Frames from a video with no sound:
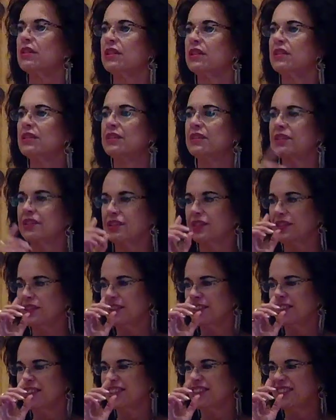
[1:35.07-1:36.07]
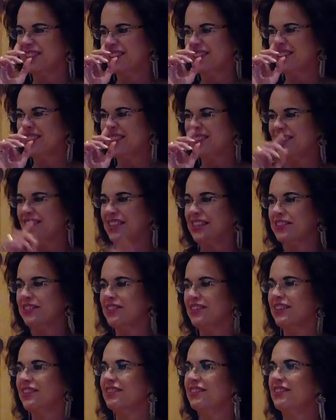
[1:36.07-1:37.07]
So give me a round of applause for
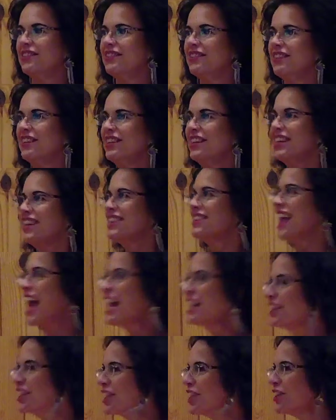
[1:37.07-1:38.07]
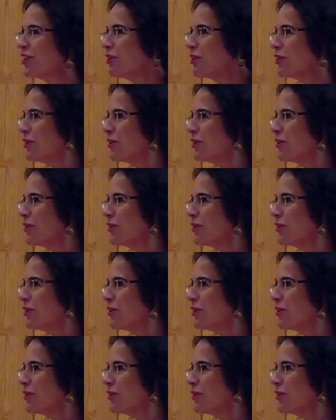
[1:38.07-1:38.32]
Linda West. Thank you.